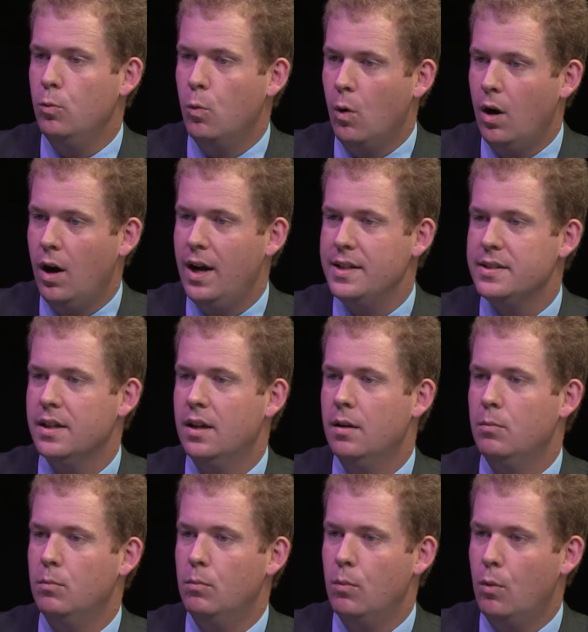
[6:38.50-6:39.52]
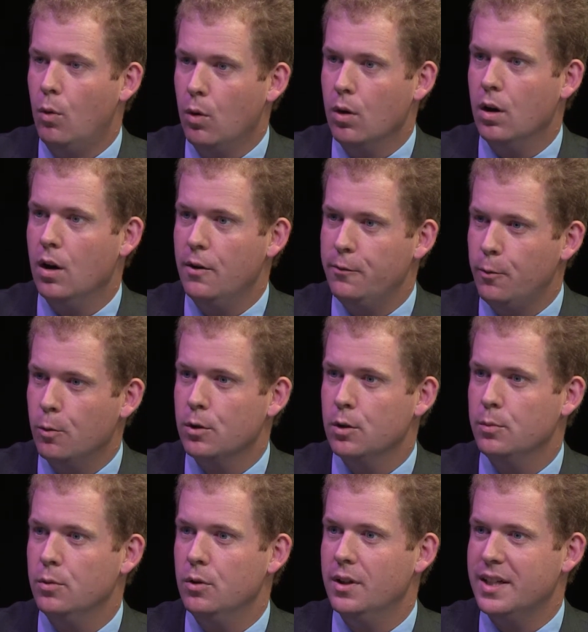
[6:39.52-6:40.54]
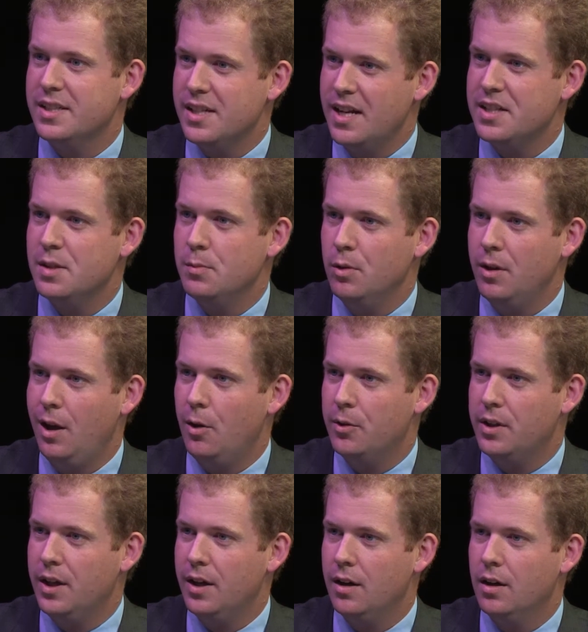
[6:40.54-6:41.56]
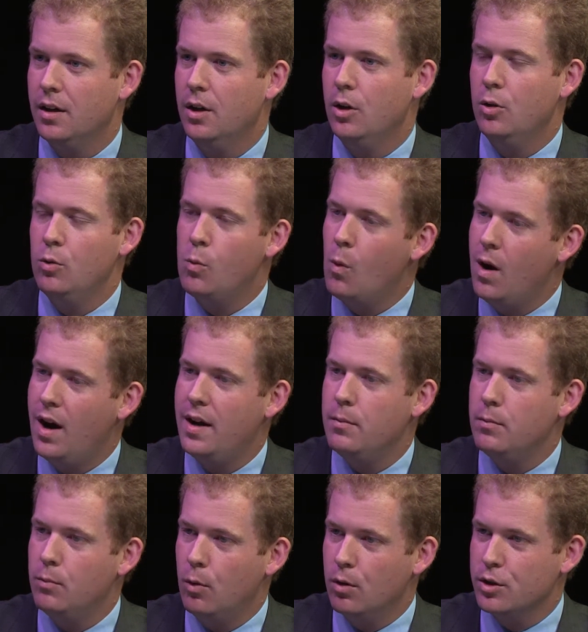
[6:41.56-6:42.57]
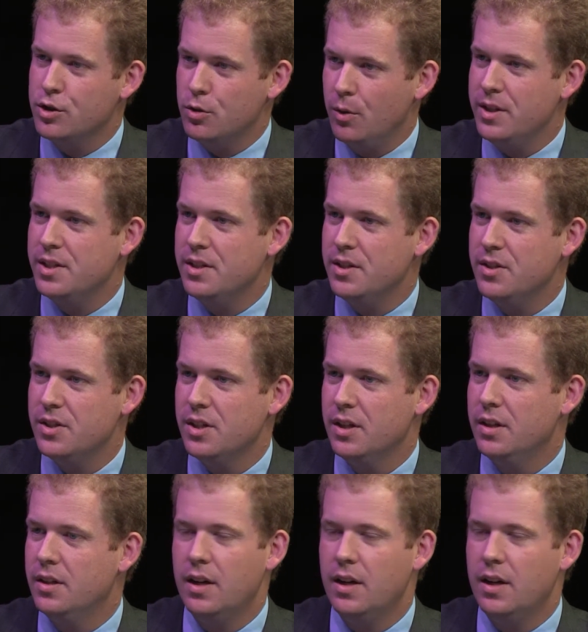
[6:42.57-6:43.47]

want more affordable, accessible health care, who want more choices.